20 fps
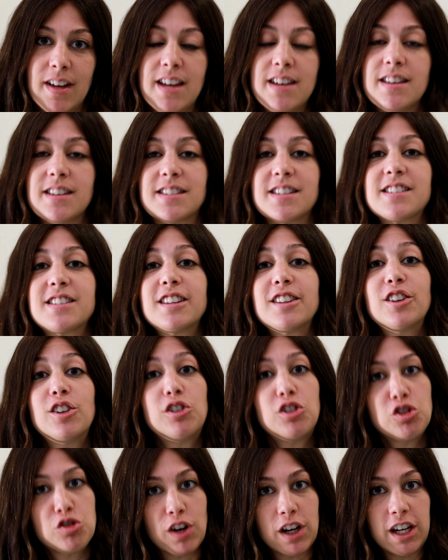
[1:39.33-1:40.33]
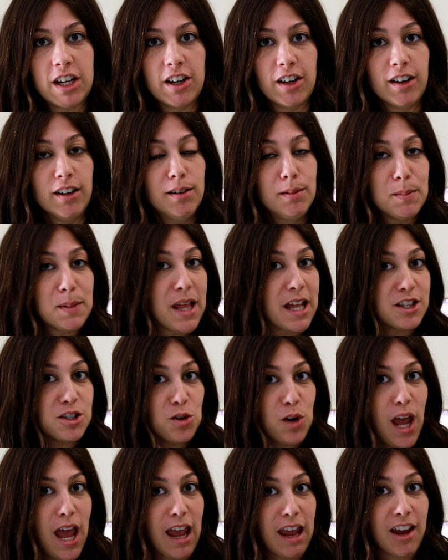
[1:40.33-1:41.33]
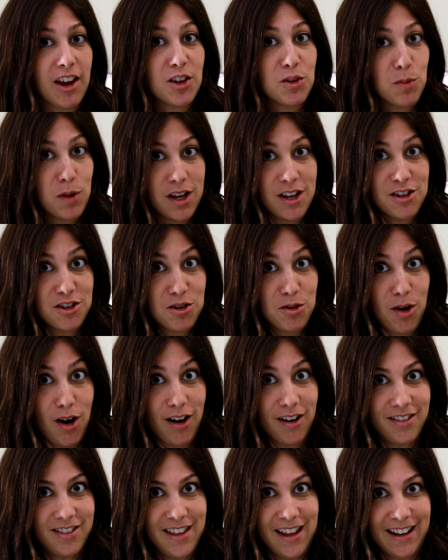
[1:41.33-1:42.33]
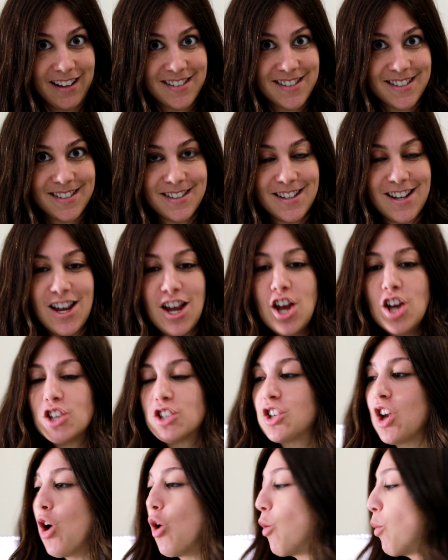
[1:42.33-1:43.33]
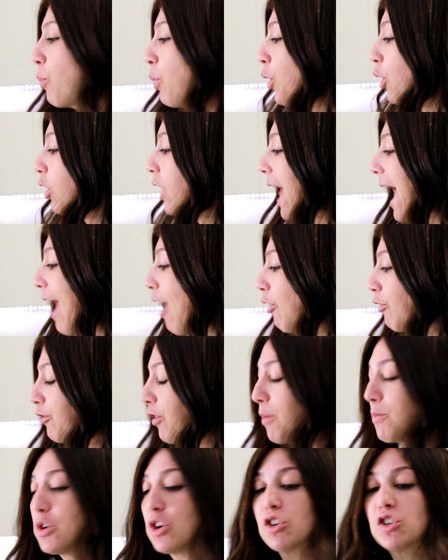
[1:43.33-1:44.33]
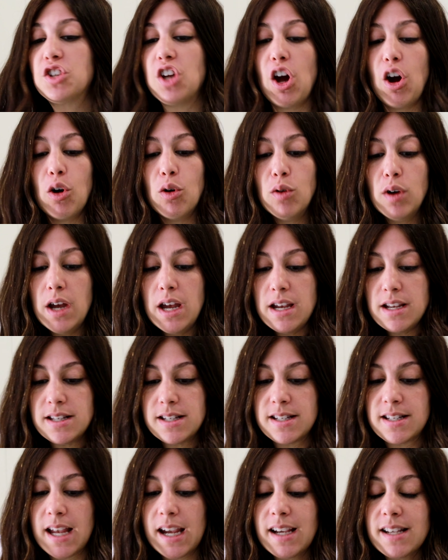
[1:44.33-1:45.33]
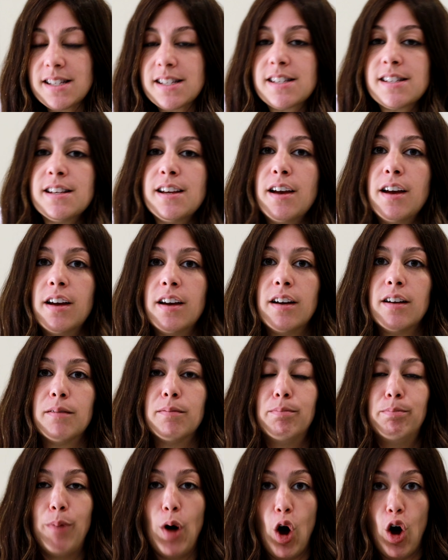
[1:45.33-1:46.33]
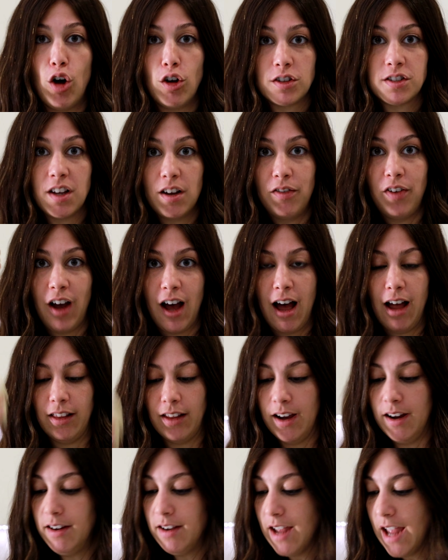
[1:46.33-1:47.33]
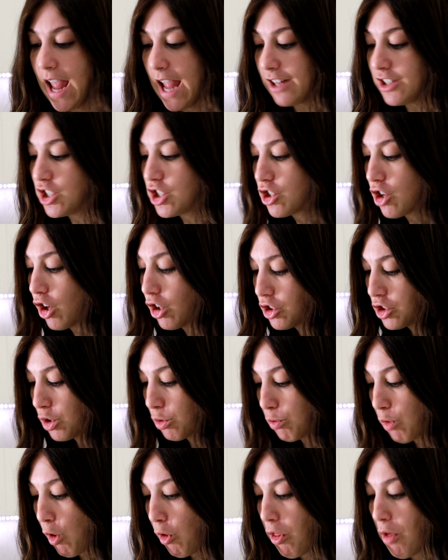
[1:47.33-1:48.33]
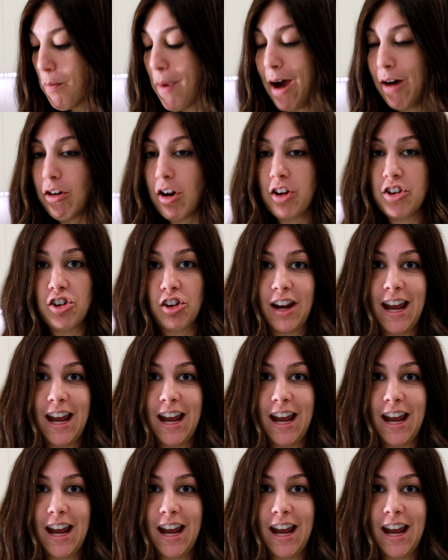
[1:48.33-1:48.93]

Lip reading: This is a little trickier. That's okay, because we can do hard things. So pull out from your dough 6 balls of challah and start to roll them out on your